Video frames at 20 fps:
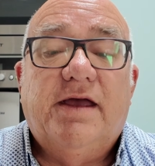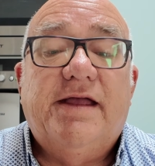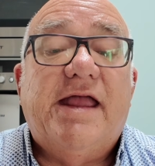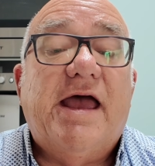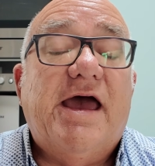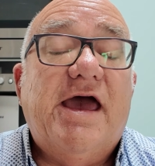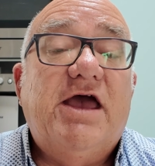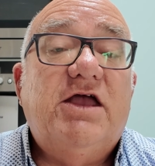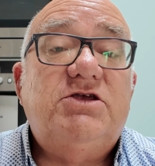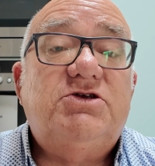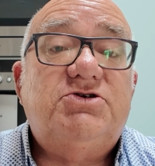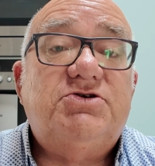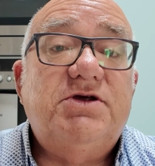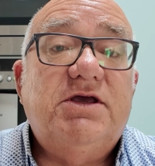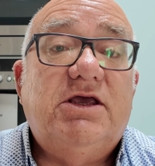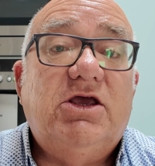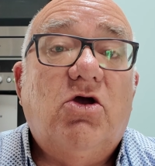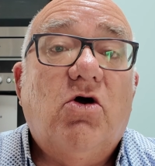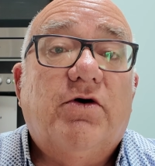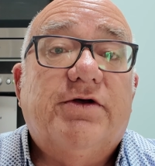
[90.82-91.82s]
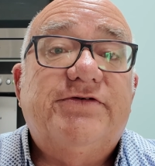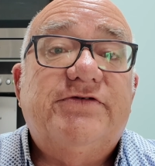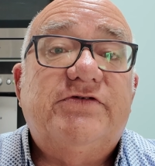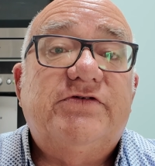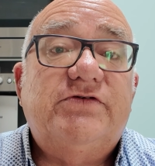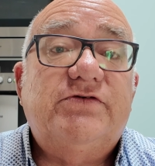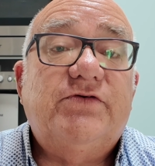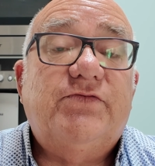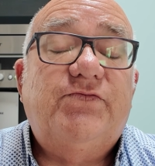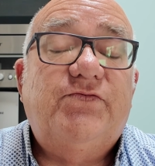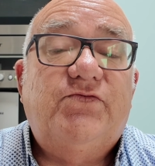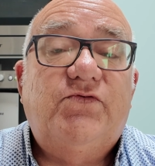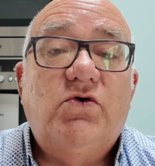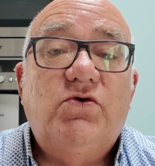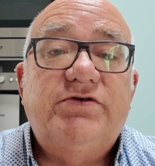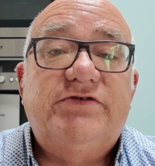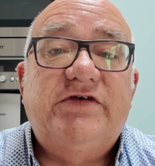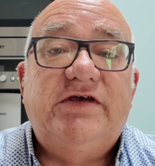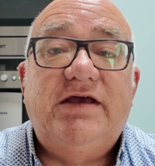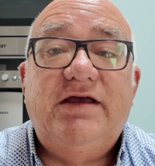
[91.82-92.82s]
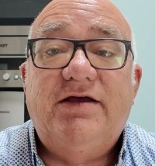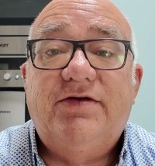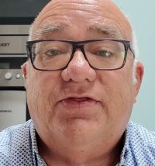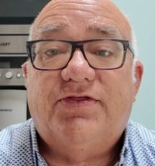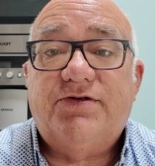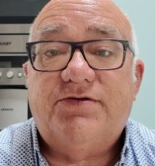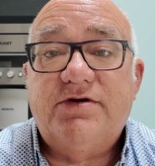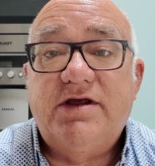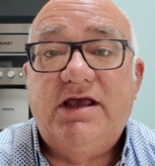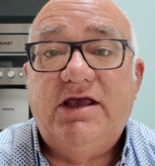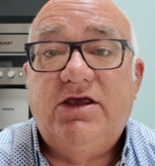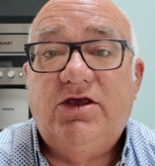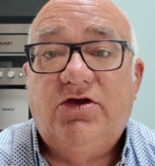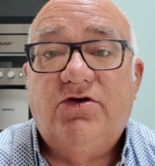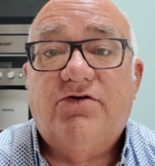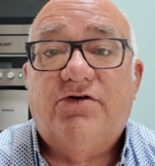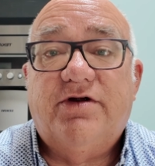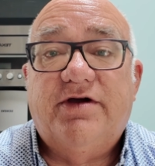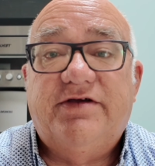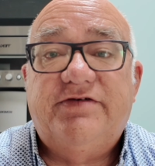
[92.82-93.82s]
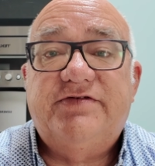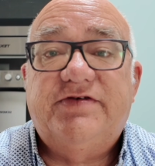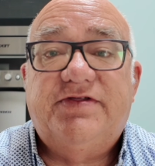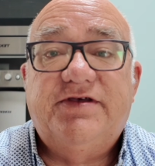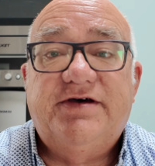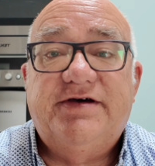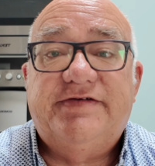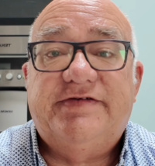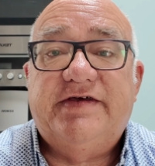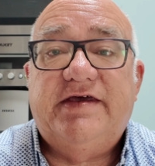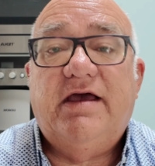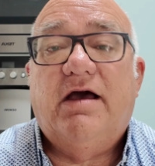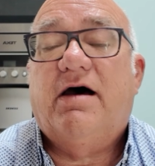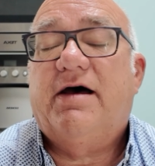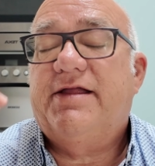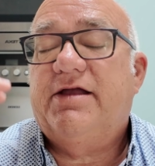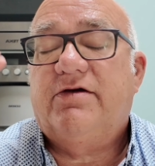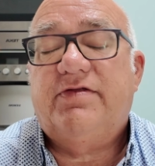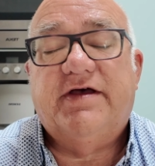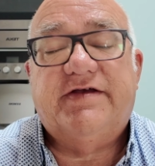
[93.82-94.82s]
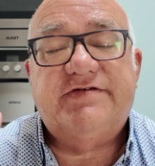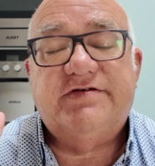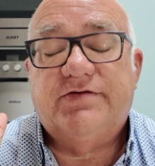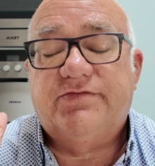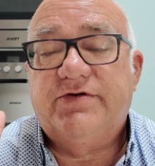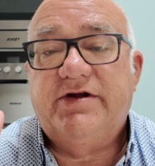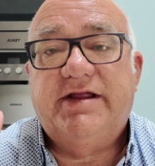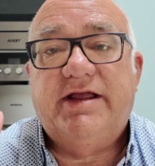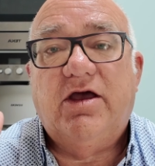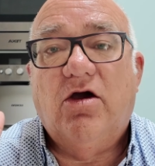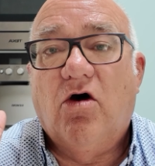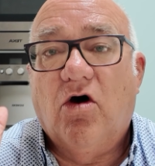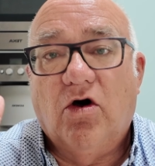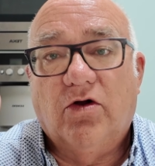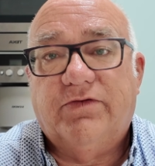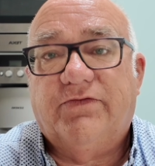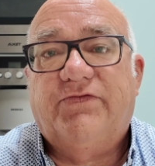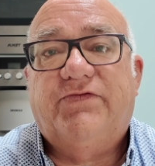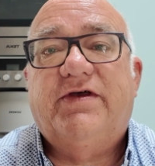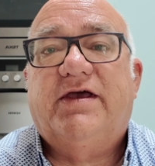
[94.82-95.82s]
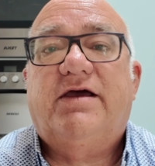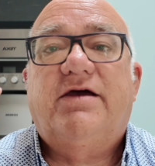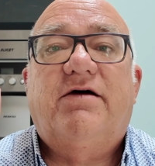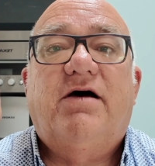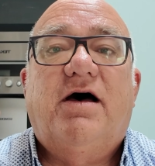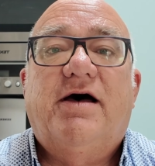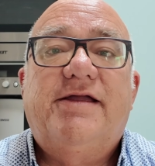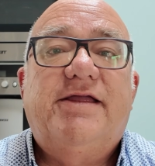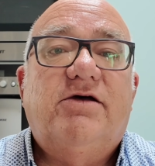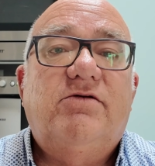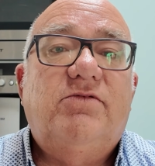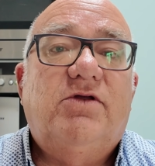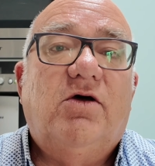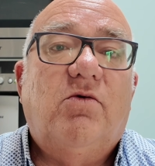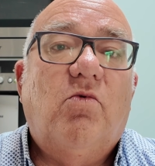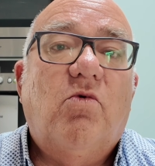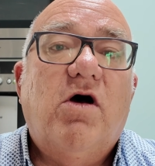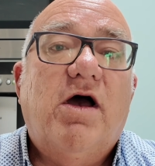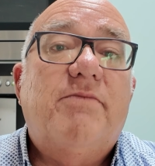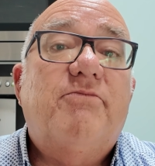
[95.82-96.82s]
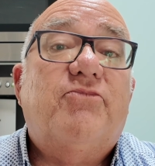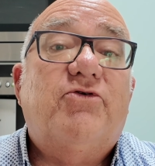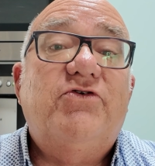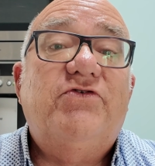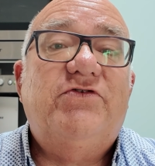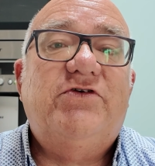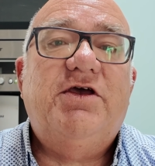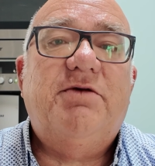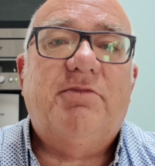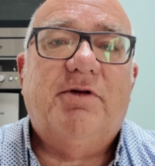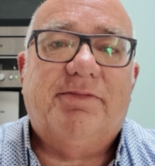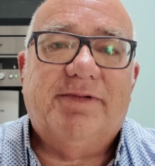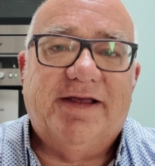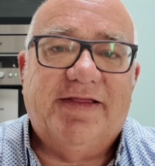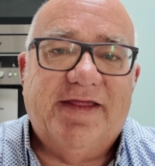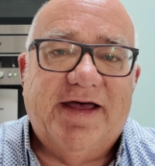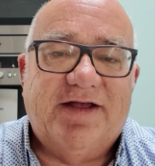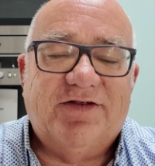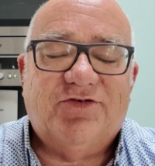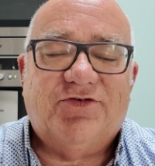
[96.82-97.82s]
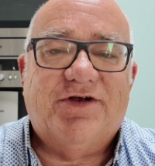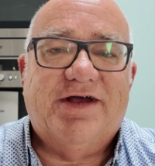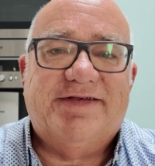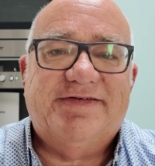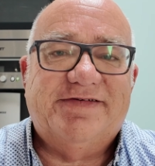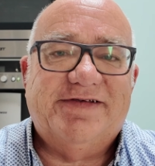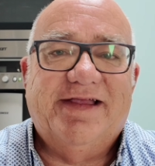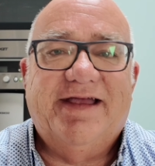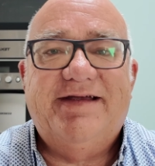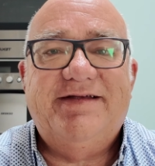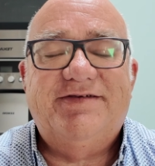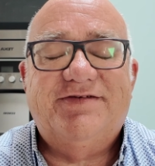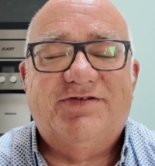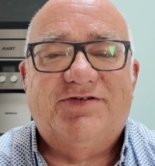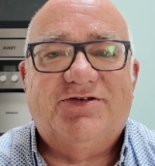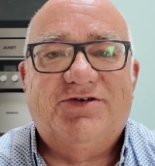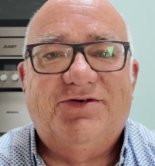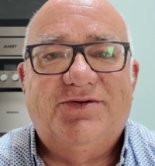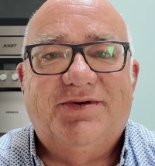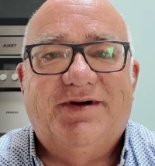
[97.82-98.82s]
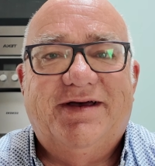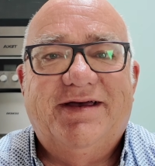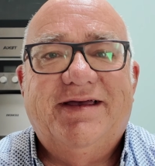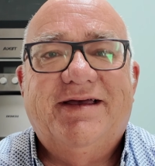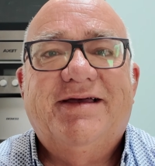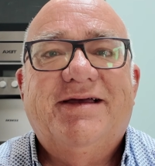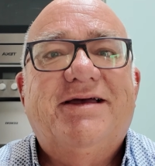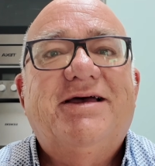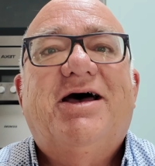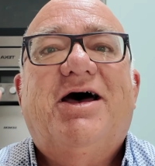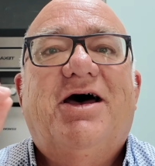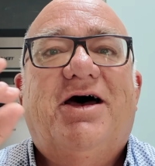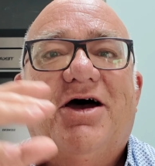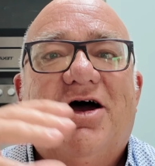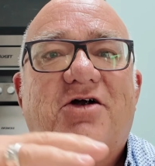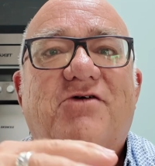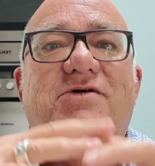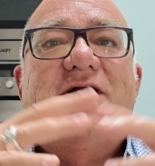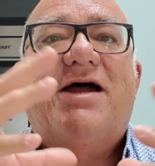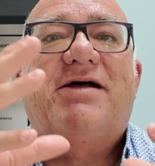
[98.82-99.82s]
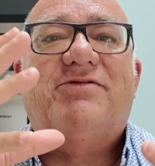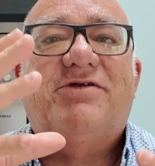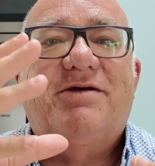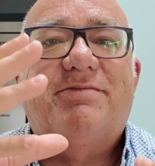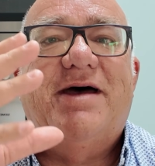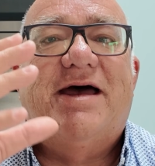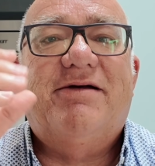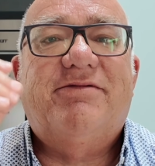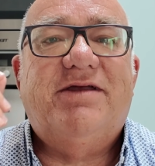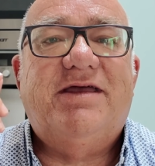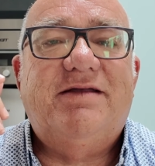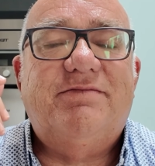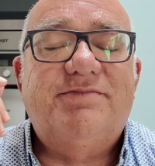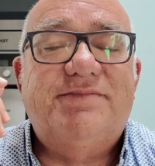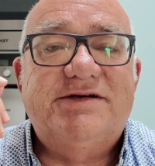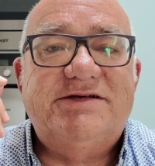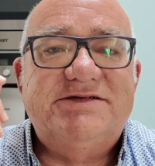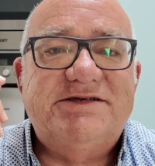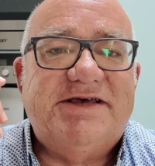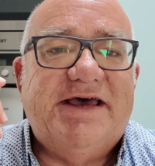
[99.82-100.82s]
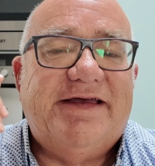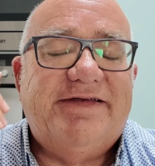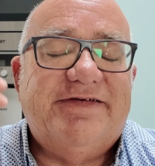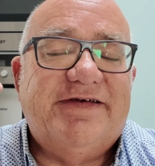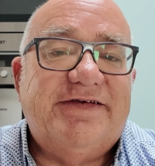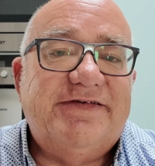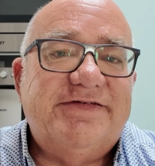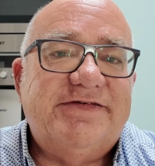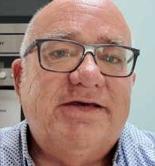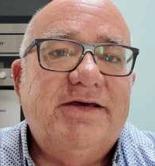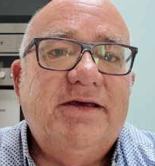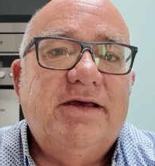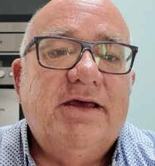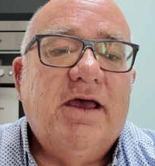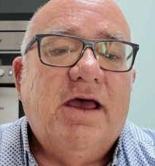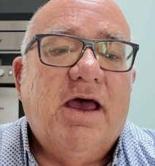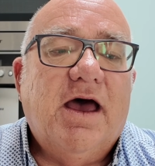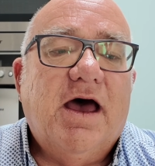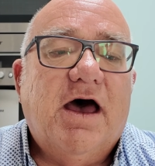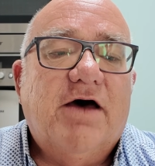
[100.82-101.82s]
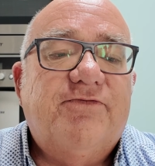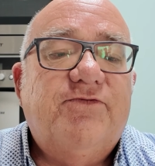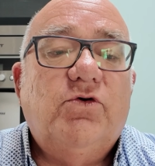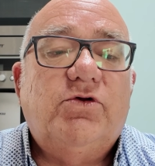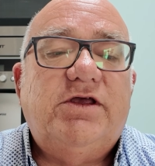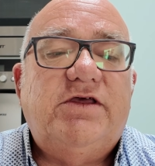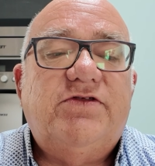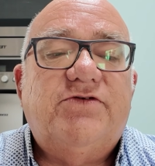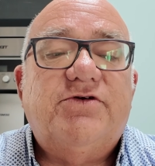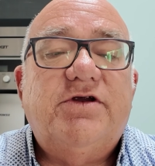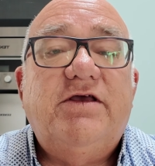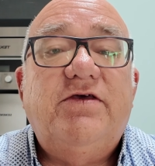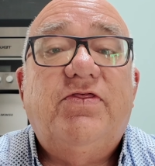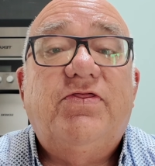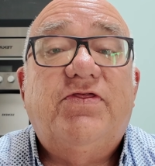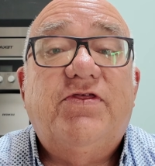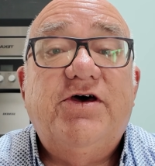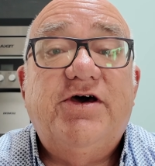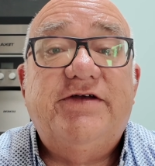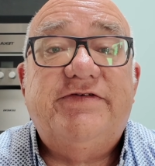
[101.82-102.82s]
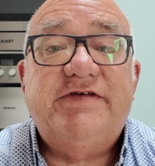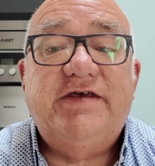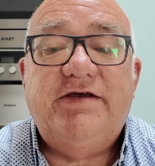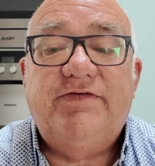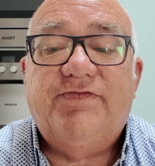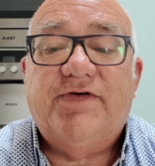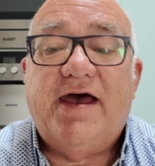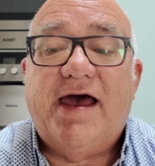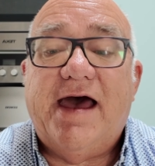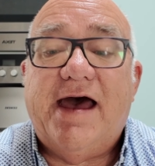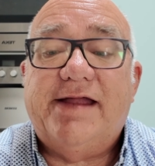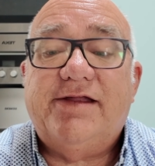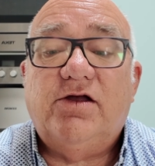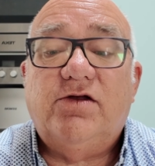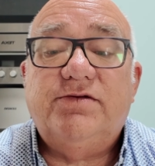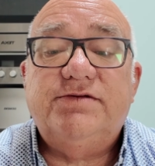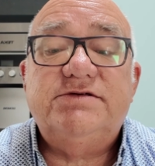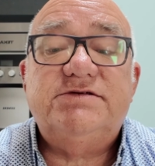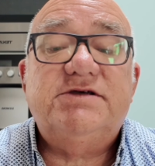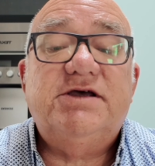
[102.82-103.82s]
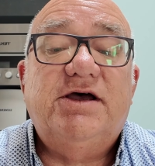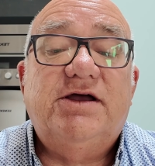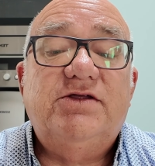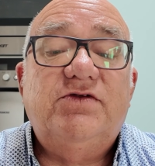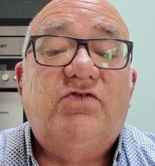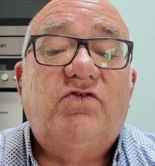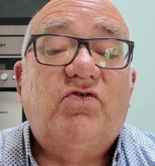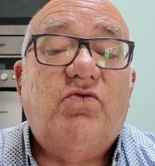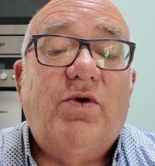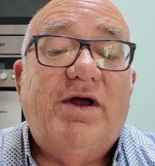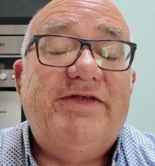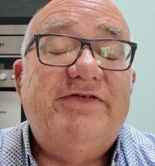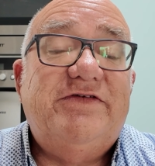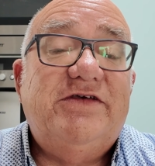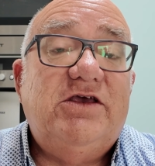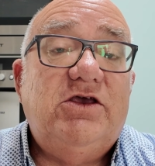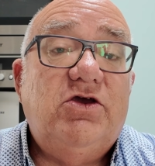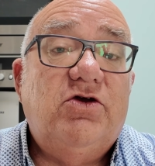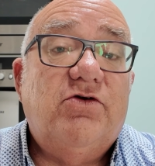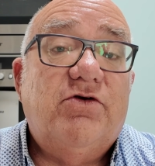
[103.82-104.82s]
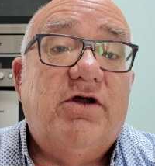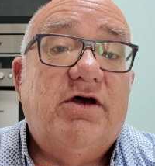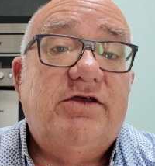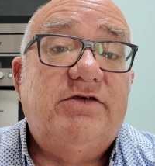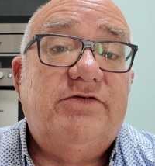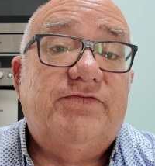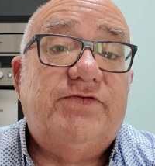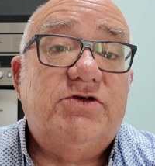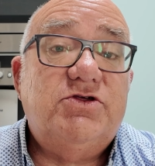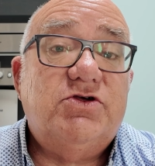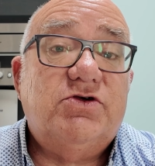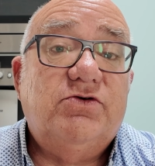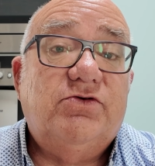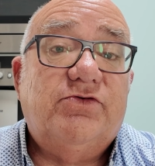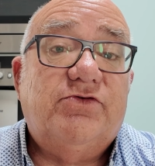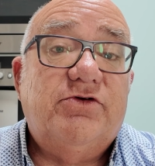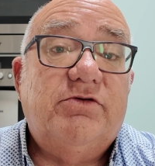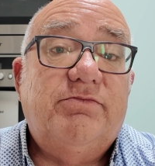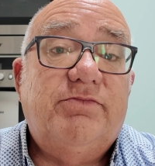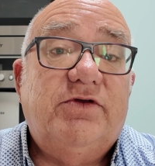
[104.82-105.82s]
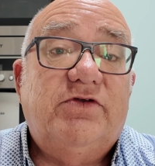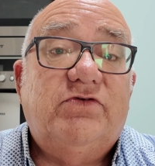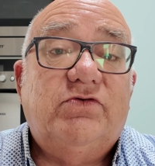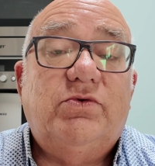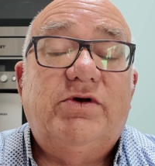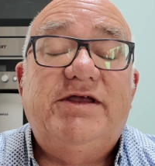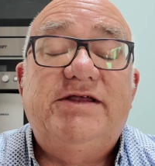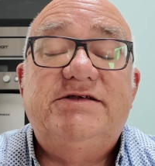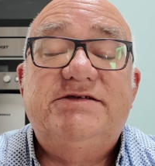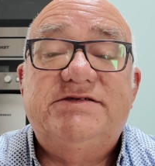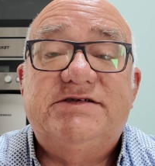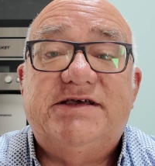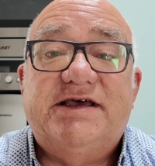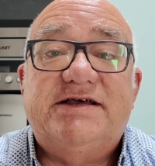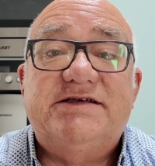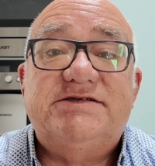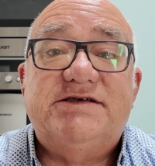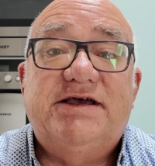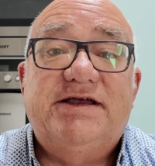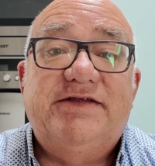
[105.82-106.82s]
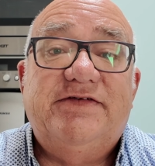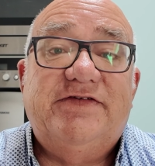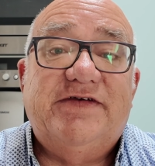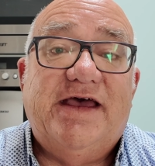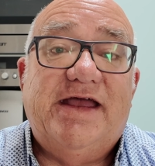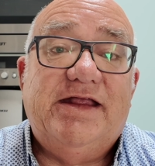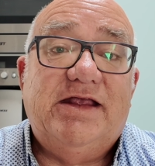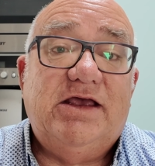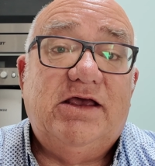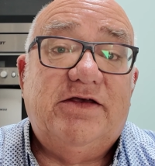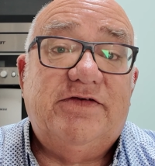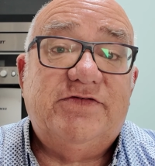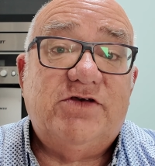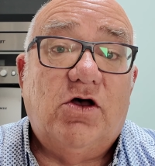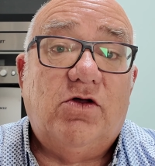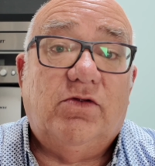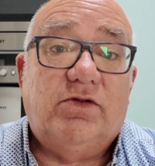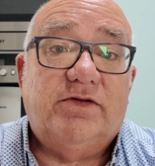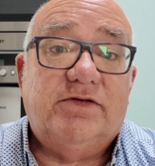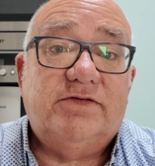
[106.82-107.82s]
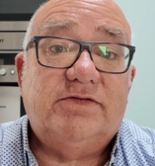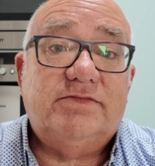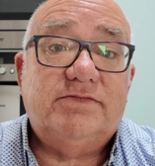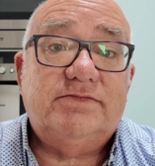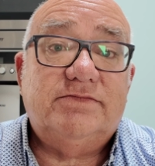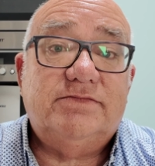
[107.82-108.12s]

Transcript: Now entry costs €43.30. I know that's a really odd figure, I don't know why. Presumably that translates to a round amount in pesetas. 43.30 for adults and €20 for children between 6 and 10 years old.